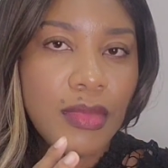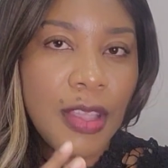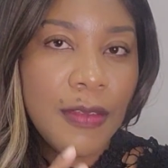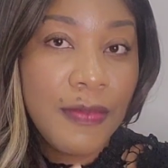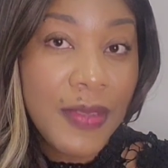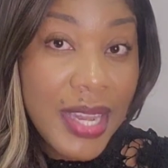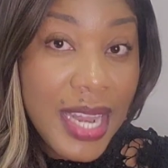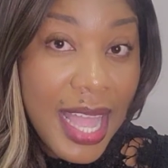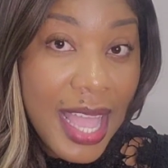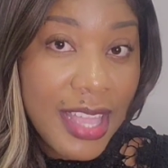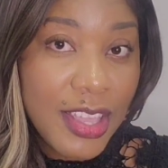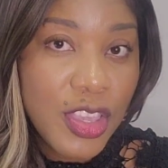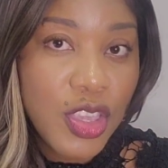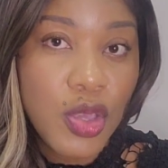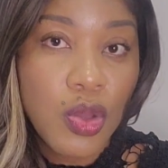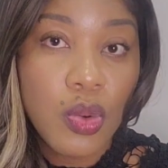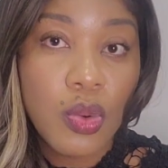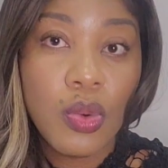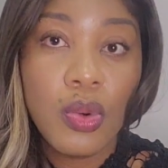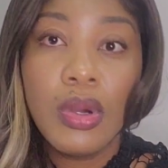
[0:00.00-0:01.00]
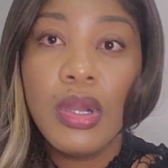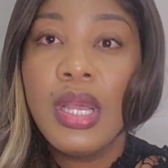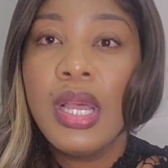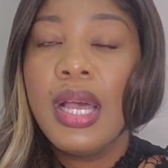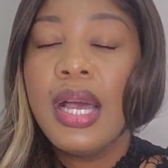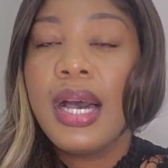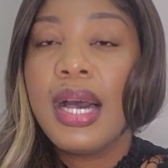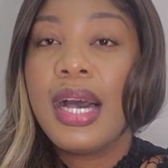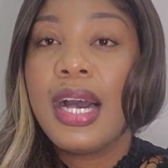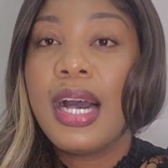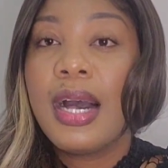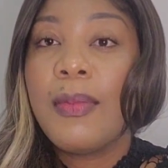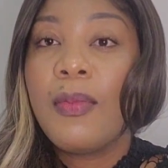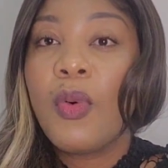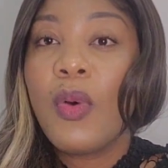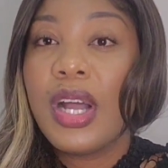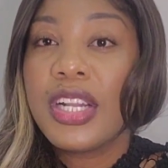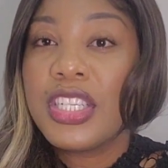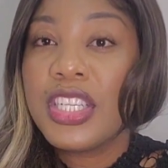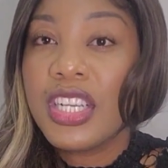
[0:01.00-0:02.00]
vidIQ,
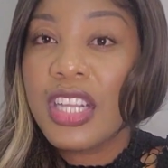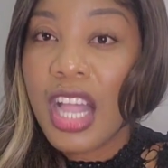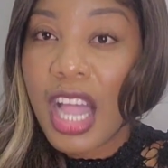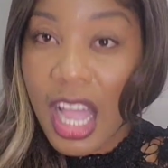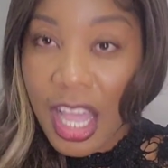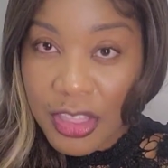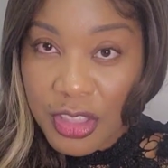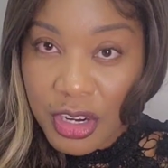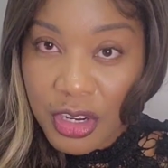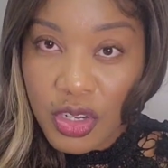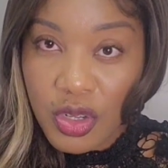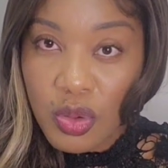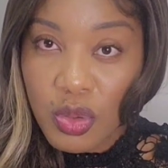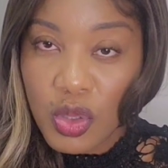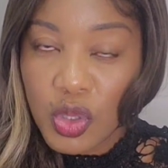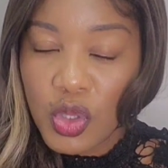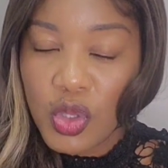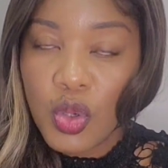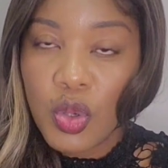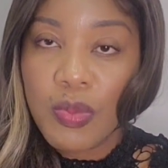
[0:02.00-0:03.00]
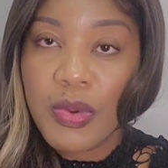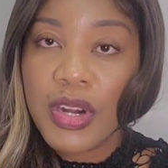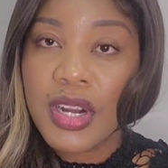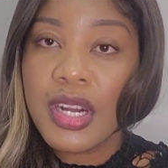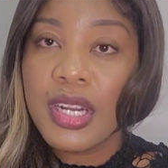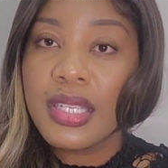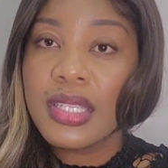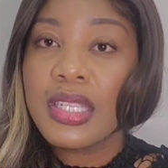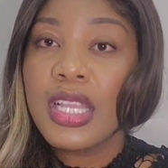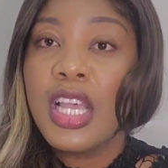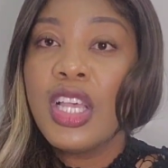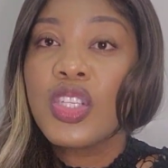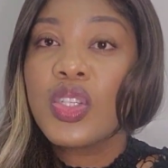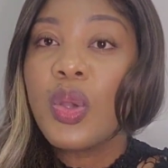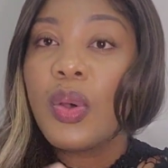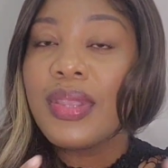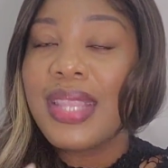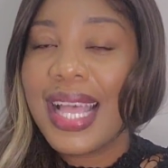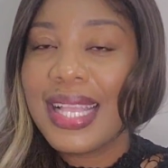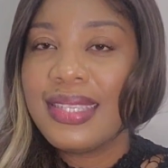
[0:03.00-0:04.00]
watching other YouTubers.
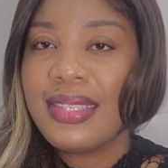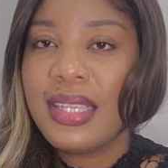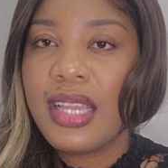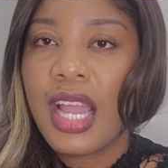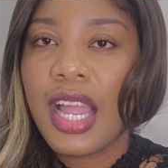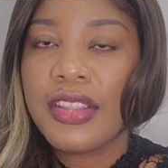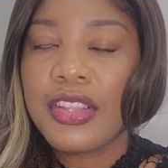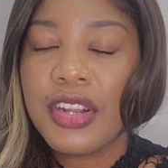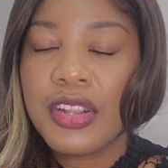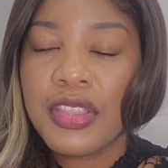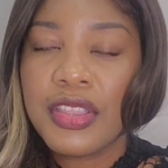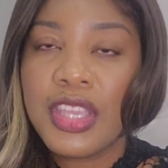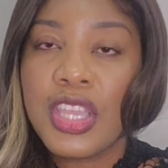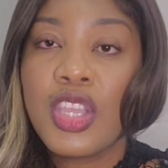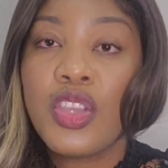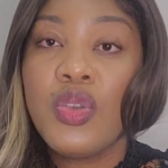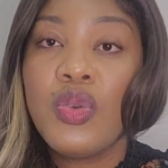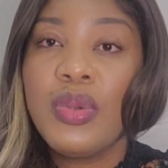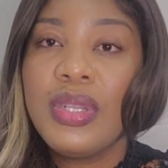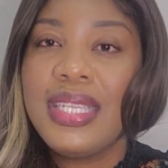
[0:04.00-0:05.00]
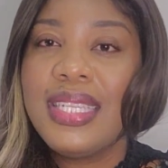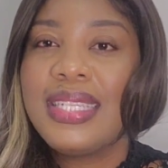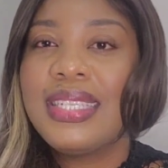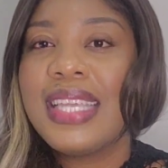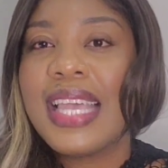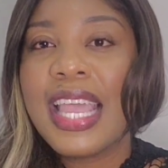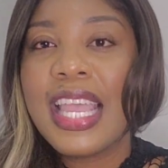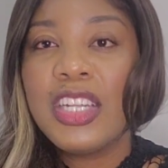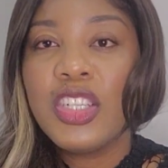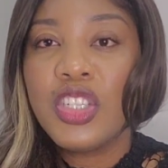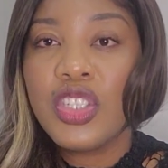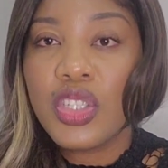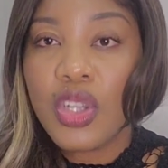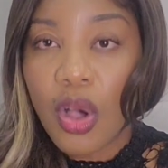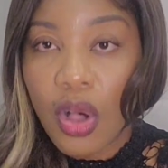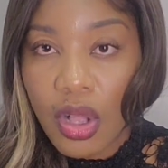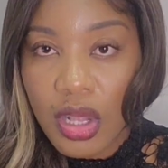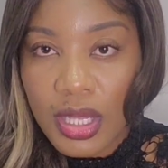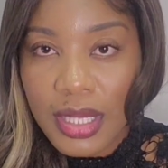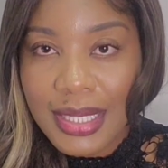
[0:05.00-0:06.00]
So that's the other thing. You need to
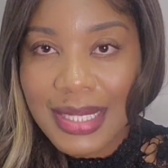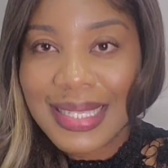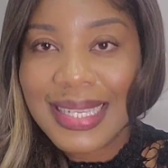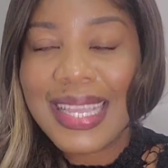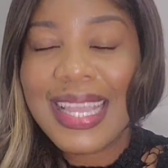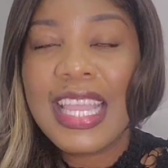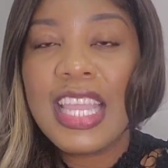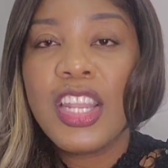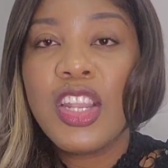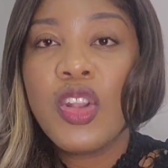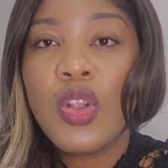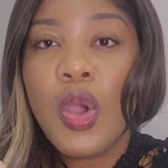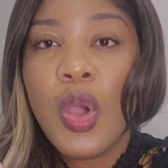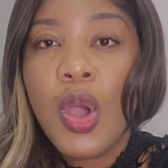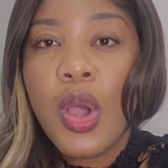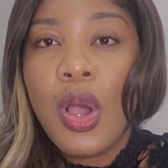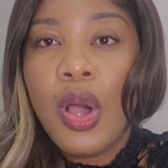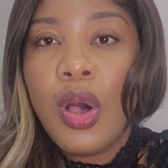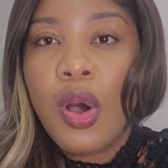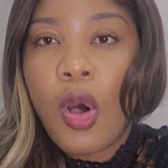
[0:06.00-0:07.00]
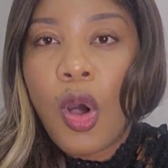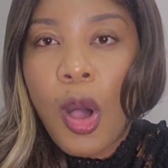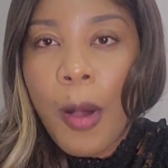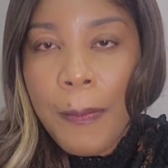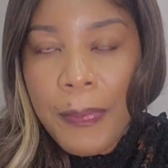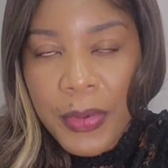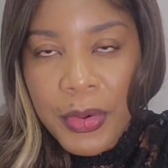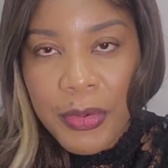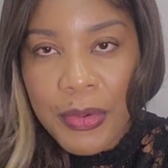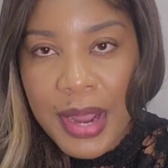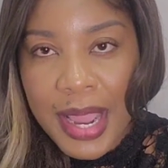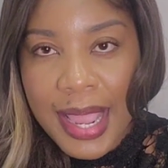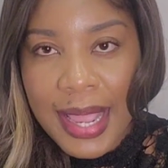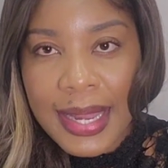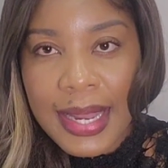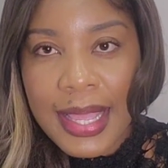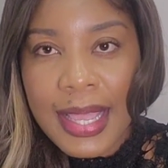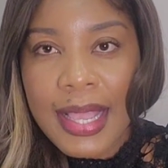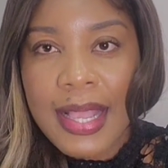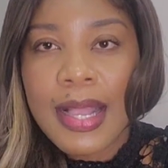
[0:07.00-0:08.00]
indulge in
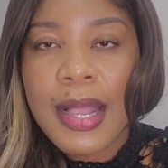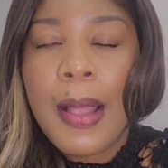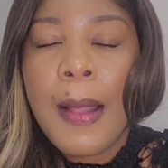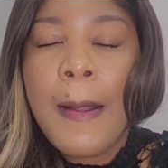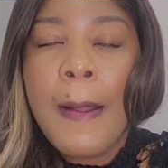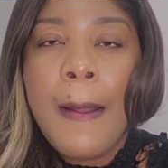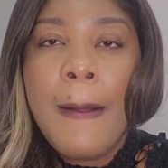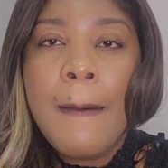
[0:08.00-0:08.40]
upgrading